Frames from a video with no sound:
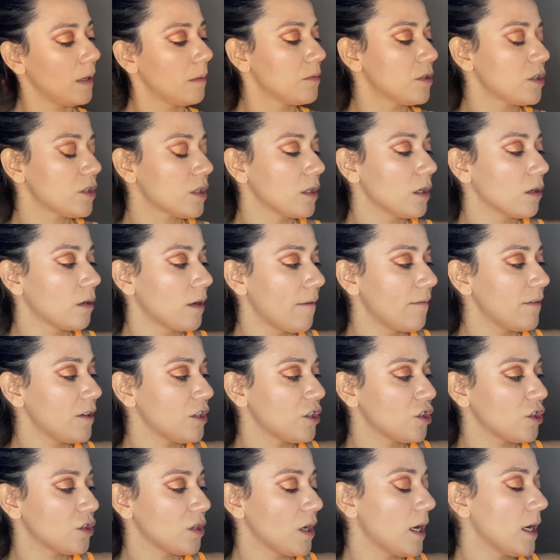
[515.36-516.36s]
I'm just gonna grab the
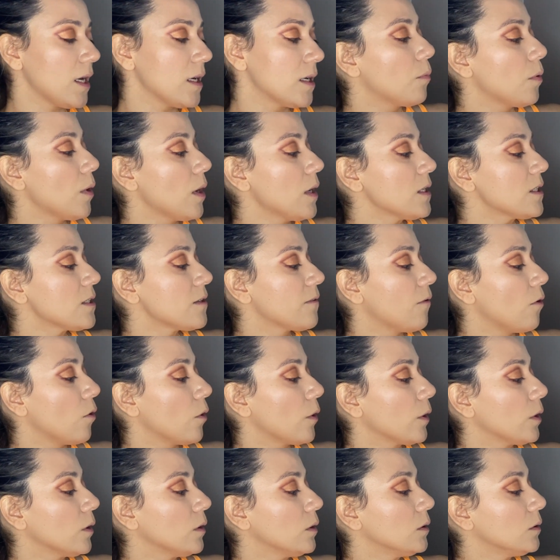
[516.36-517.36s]
shade Bronze
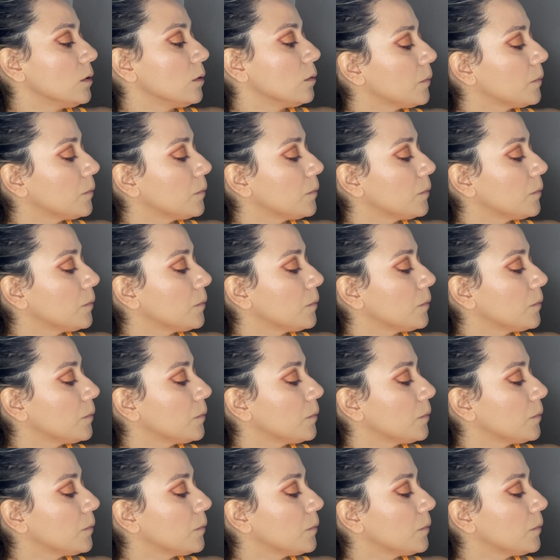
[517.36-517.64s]
Foil,